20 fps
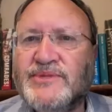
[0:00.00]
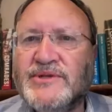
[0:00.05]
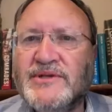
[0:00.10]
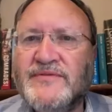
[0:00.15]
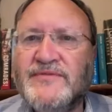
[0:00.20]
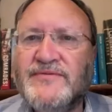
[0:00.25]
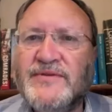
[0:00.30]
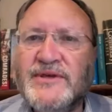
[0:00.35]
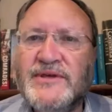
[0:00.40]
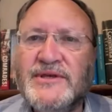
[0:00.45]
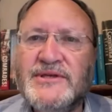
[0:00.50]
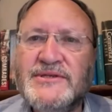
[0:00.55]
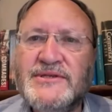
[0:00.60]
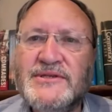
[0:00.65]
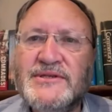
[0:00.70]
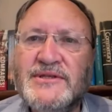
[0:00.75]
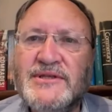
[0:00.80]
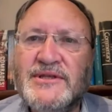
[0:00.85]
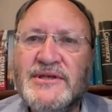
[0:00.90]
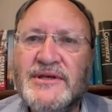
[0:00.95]
but if there
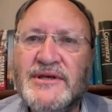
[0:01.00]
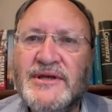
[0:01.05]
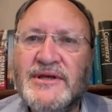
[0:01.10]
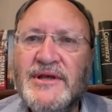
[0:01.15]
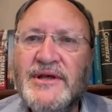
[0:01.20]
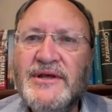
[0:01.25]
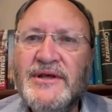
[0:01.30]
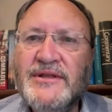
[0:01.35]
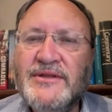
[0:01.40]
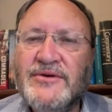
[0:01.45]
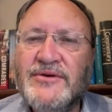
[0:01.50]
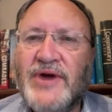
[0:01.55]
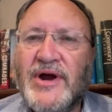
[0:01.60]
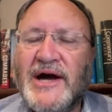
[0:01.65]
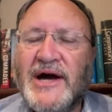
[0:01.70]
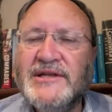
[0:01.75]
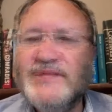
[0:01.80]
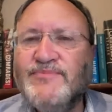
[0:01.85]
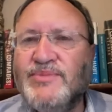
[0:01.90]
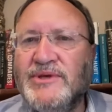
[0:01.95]
isn't the the
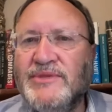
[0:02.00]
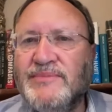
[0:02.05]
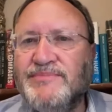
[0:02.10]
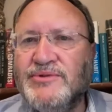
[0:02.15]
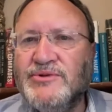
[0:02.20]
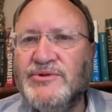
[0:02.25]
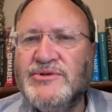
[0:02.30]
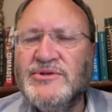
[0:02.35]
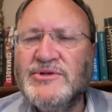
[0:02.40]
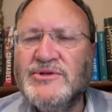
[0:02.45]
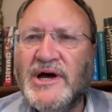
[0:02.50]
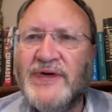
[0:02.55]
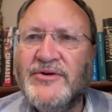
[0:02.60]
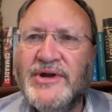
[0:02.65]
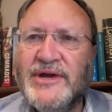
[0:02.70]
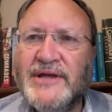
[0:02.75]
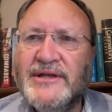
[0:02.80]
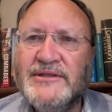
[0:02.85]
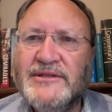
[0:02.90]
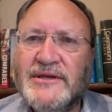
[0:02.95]
right people to
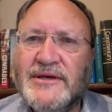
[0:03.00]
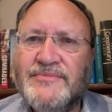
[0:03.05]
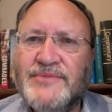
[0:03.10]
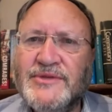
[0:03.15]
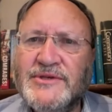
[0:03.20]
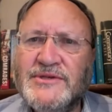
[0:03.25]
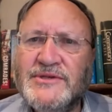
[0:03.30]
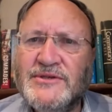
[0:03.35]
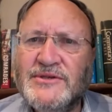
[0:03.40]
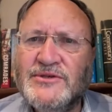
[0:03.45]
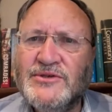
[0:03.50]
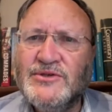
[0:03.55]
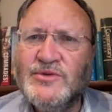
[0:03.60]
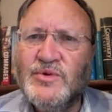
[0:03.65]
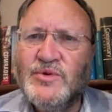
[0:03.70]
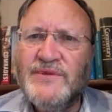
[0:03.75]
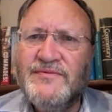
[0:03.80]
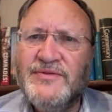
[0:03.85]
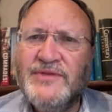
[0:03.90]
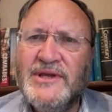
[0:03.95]
direct them, this is the
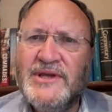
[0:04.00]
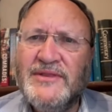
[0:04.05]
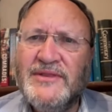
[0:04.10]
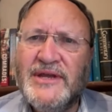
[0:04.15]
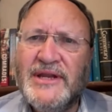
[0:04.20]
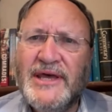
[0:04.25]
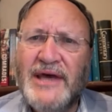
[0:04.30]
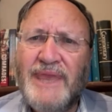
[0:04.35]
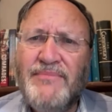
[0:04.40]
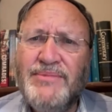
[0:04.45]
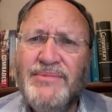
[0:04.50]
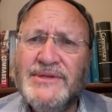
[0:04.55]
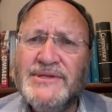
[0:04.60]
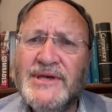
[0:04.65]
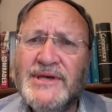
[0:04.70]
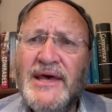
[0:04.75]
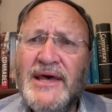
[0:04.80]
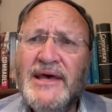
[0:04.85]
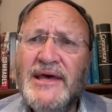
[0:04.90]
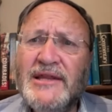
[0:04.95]
sort of thing that happens.
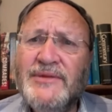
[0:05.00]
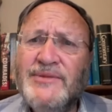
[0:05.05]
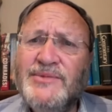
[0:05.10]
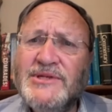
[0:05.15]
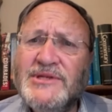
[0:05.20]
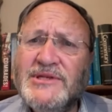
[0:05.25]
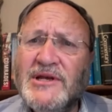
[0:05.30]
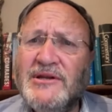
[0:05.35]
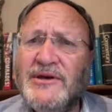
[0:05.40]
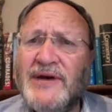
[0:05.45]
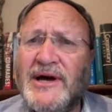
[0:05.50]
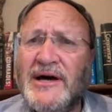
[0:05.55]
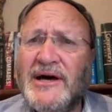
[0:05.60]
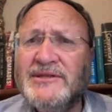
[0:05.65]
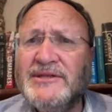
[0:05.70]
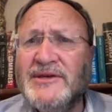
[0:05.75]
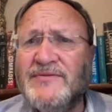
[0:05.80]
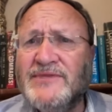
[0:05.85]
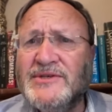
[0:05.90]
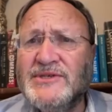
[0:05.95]
And let me tell you how
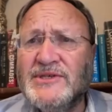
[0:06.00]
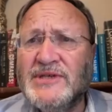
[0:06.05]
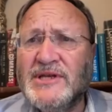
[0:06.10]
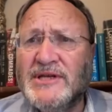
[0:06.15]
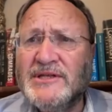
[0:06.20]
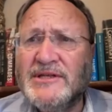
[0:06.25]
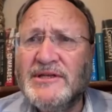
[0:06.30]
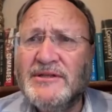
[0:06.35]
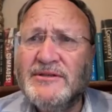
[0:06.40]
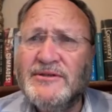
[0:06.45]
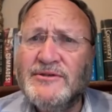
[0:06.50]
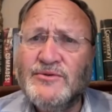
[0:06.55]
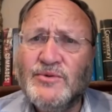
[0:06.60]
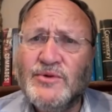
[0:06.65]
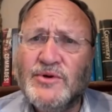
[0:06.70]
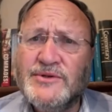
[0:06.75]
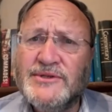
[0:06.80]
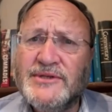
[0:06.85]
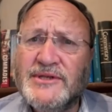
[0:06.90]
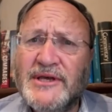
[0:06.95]
devastating this
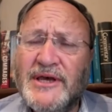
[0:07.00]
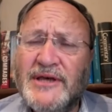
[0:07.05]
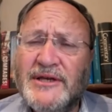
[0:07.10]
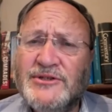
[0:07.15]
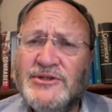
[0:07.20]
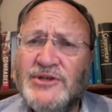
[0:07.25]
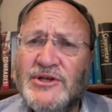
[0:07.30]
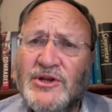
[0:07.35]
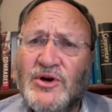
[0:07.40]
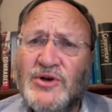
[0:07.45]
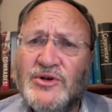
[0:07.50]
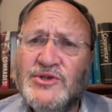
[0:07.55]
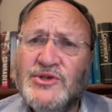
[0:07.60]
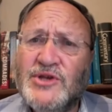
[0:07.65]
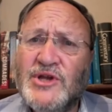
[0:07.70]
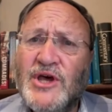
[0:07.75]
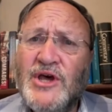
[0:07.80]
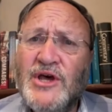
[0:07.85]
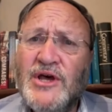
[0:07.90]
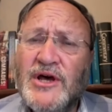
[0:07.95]
was. They actually
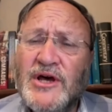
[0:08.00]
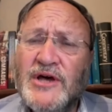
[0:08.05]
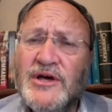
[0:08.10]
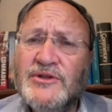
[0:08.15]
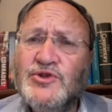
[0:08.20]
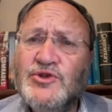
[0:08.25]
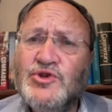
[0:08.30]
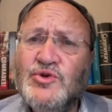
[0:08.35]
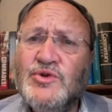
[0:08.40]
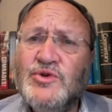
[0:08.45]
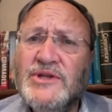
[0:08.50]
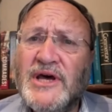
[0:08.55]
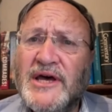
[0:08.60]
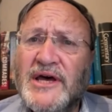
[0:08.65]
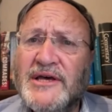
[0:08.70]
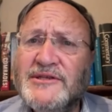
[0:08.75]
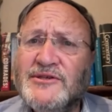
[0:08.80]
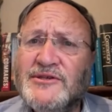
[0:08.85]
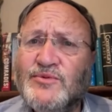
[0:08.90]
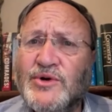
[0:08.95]
lost uh, two
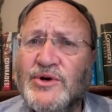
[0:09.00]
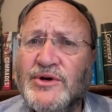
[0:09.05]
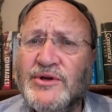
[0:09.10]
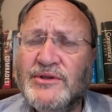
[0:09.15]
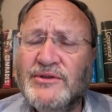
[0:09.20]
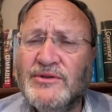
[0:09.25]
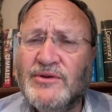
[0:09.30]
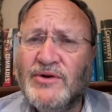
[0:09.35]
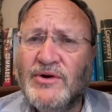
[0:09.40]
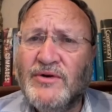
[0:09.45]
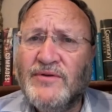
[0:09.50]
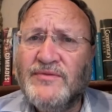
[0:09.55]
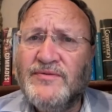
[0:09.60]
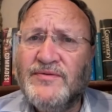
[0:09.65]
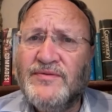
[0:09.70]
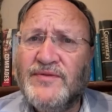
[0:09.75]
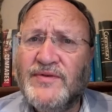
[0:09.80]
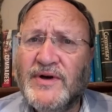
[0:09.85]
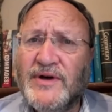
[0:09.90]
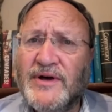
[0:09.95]
days worth of
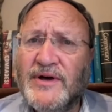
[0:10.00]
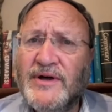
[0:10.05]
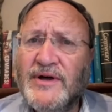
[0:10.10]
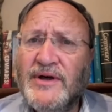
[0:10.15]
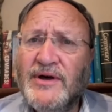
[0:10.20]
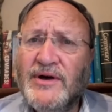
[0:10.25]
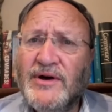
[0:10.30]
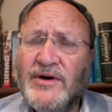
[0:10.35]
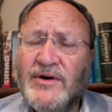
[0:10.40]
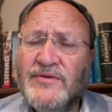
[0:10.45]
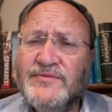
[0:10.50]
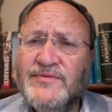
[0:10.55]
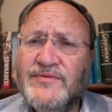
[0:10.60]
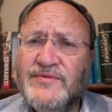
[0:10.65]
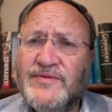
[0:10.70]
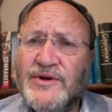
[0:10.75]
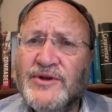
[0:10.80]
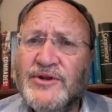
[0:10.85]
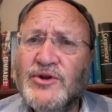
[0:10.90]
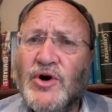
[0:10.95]

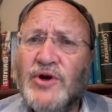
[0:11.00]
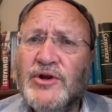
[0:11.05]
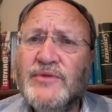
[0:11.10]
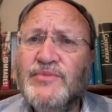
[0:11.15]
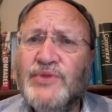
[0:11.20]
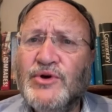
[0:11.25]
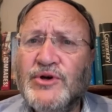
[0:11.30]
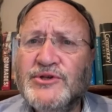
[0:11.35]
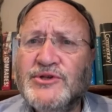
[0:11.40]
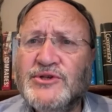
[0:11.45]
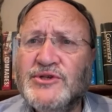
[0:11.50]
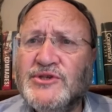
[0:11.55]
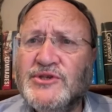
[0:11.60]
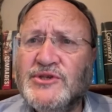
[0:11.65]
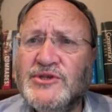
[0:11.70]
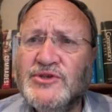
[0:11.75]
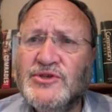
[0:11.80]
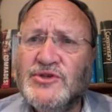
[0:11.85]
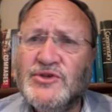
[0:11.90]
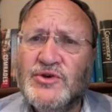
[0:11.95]
of the
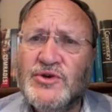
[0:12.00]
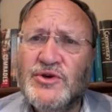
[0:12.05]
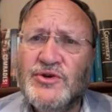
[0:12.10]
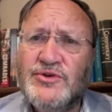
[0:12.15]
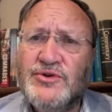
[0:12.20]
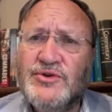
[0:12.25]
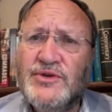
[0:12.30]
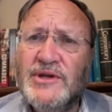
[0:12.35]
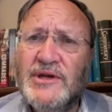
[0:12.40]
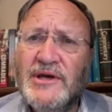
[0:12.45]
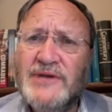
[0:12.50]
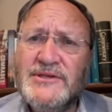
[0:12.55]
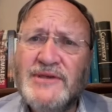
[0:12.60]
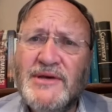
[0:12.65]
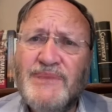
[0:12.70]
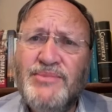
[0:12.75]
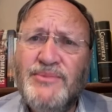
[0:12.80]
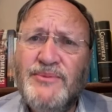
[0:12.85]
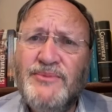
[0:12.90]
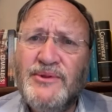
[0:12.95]
non-emergency surgery. You know,
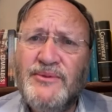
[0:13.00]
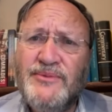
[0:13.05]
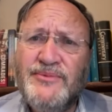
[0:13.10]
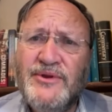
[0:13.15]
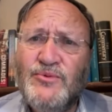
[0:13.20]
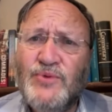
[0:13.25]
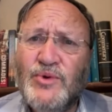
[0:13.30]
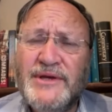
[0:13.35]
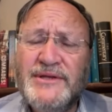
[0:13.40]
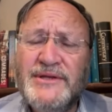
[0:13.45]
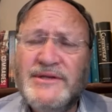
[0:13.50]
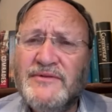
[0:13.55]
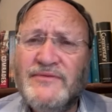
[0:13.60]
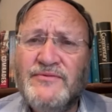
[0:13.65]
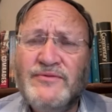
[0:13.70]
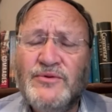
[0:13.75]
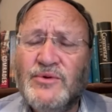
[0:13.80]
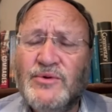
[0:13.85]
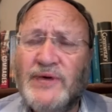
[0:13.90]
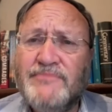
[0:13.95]
some people have been waiting
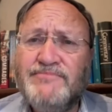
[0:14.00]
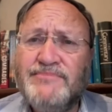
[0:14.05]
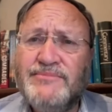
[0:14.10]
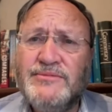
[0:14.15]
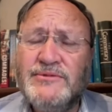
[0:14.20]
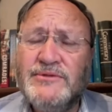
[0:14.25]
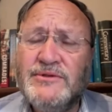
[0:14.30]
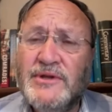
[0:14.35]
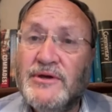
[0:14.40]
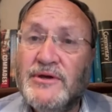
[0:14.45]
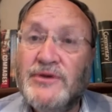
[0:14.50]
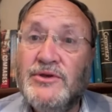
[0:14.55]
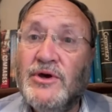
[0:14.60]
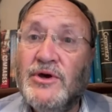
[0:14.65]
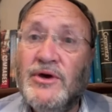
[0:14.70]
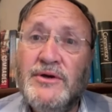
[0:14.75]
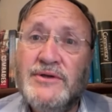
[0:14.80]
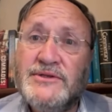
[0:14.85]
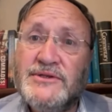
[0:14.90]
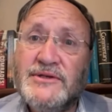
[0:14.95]
for up, you know,
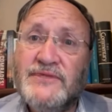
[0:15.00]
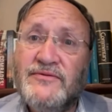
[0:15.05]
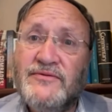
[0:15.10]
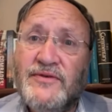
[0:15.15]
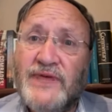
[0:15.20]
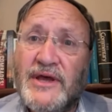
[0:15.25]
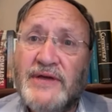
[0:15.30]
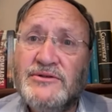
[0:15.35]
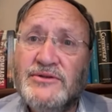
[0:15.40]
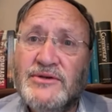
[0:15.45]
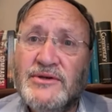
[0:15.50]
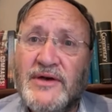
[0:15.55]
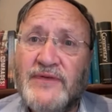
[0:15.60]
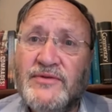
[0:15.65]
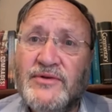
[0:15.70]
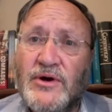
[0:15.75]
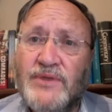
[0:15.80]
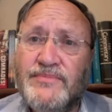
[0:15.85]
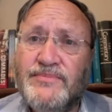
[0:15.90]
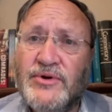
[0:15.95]
years, in fact, to
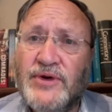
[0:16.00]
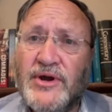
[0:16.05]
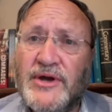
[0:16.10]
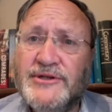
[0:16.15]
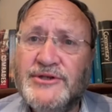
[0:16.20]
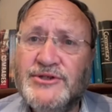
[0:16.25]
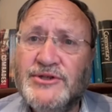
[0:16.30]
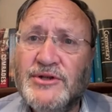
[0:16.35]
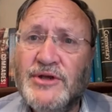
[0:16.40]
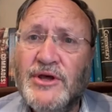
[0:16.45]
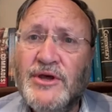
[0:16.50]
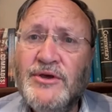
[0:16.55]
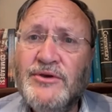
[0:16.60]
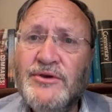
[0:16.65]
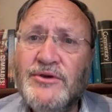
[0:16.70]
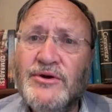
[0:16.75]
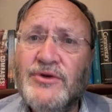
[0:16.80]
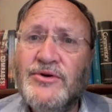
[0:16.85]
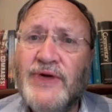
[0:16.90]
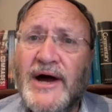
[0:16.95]
have an operation.
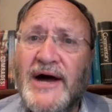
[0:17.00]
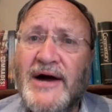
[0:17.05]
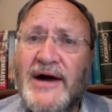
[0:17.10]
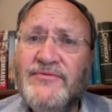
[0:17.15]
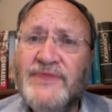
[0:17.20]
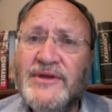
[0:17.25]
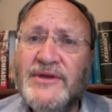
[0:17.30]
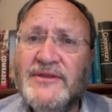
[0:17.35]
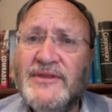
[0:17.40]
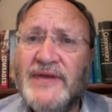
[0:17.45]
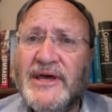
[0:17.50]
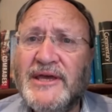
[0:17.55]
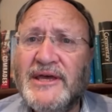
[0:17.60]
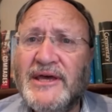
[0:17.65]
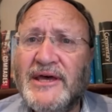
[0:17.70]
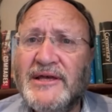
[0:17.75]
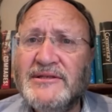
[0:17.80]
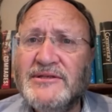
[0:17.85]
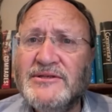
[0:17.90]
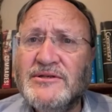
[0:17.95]
You arrive there and they
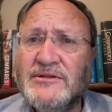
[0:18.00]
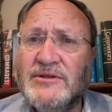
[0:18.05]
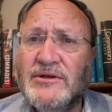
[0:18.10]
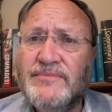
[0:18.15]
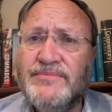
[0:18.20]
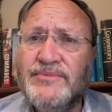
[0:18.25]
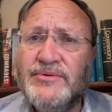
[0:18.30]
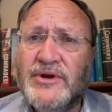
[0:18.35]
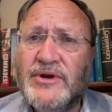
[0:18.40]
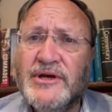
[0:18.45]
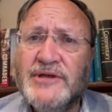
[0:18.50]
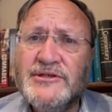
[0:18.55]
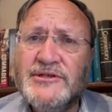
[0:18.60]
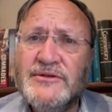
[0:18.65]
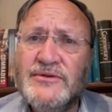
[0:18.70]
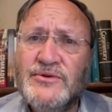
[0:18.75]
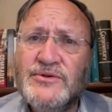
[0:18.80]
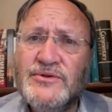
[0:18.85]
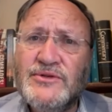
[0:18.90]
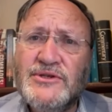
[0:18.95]
cancel the
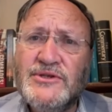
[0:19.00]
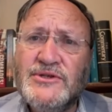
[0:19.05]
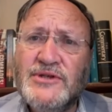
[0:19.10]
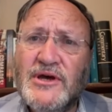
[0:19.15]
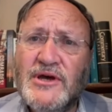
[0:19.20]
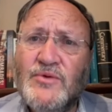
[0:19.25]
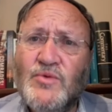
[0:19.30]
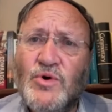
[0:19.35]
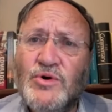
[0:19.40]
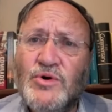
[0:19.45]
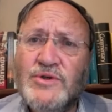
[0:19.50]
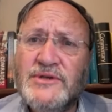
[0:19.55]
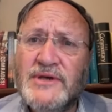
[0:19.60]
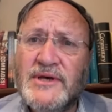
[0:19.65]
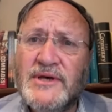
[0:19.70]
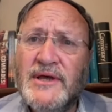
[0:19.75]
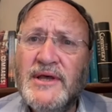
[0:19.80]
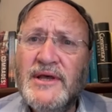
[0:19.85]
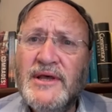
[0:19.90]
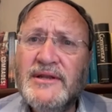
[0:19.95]
operation because there's no
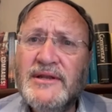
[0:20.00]
water.